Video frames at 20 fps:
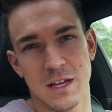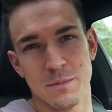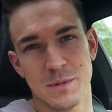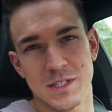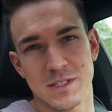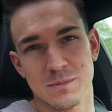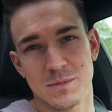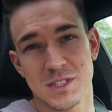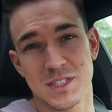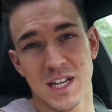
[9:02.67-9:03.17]
gave
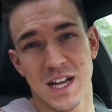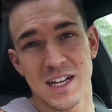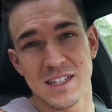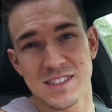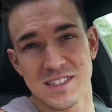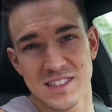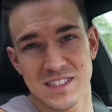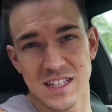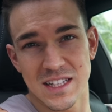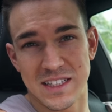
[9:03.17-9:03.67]
me some
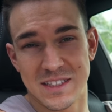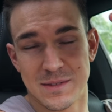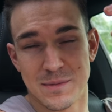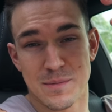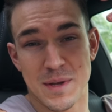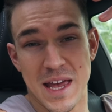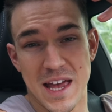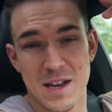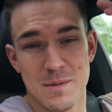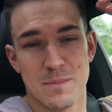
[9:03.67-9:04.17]
socks and like
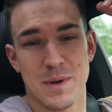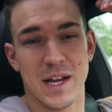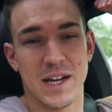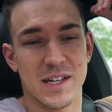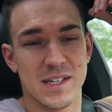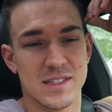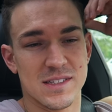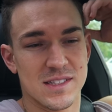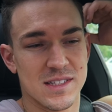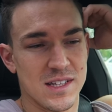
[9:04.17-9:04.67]
some
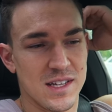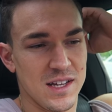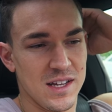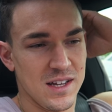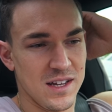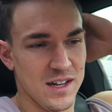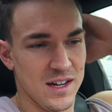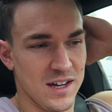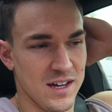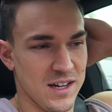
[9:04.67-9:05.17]
headbands.
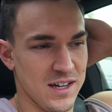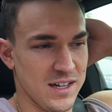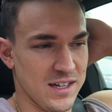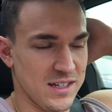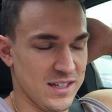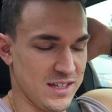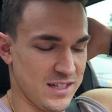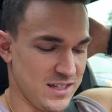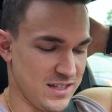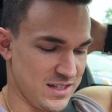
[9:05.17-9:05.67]

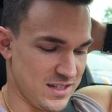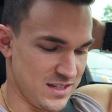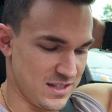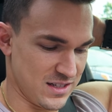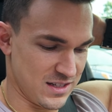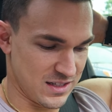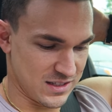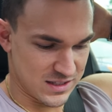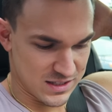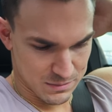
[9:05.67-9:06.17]

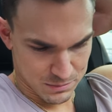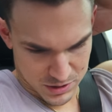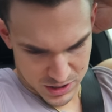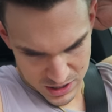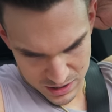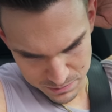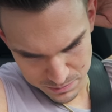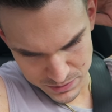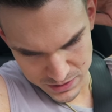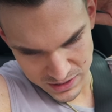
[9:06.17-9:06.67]
And it's some
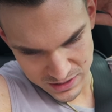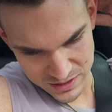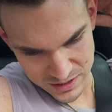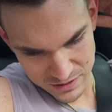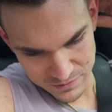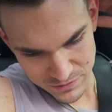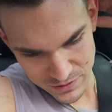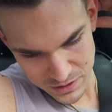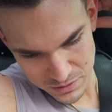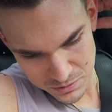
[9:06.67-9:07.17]
company
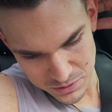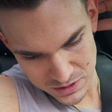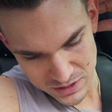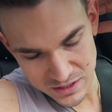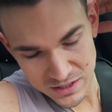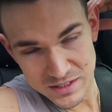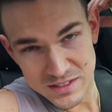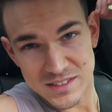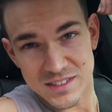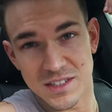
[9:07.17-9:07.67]
there. I forgot what
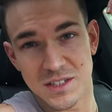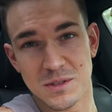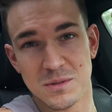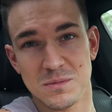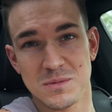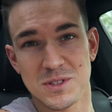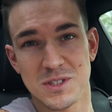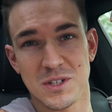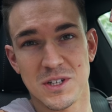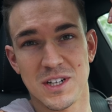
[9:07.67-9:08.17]
it is,
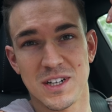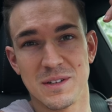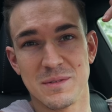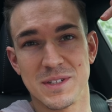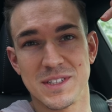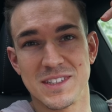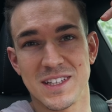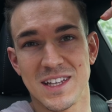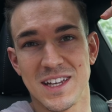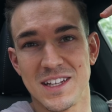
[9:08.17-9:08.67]
so sorry
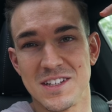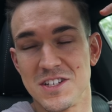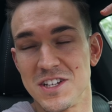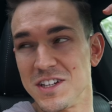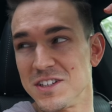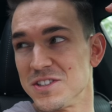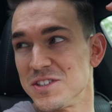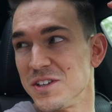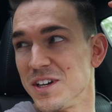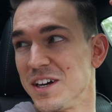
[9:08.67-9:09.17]
because I can't
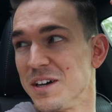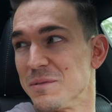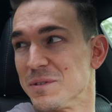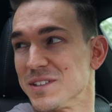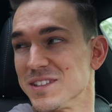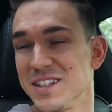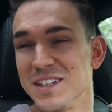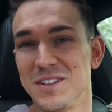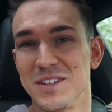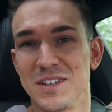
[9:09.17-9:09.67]
shout you out.
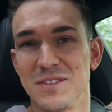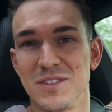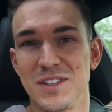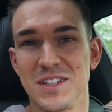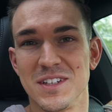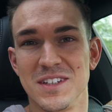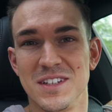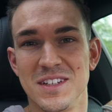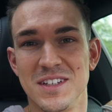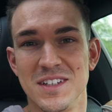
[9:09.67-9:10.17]
We'll just
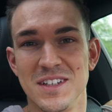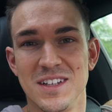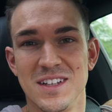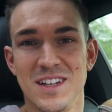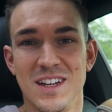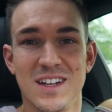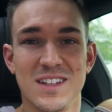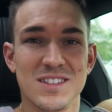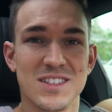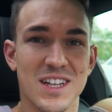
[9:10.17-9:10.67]
tag them later.
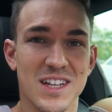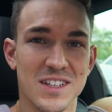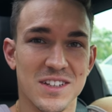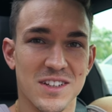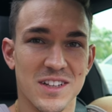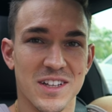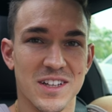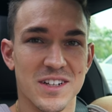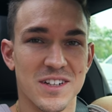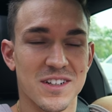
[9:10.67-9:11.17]
I'll tag
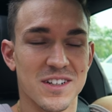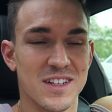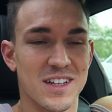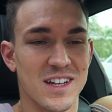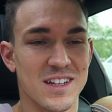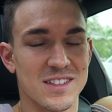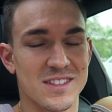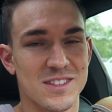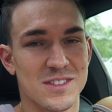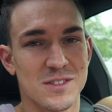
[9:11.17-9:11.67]
you later,
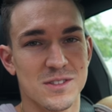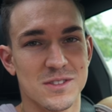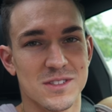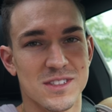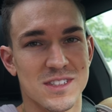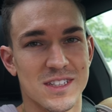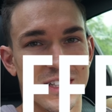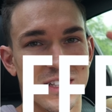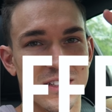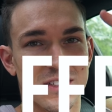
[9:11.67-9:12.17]
yeah. So you'll
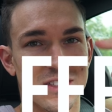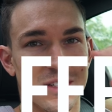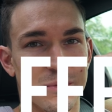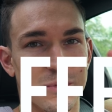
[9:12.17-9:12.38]
see it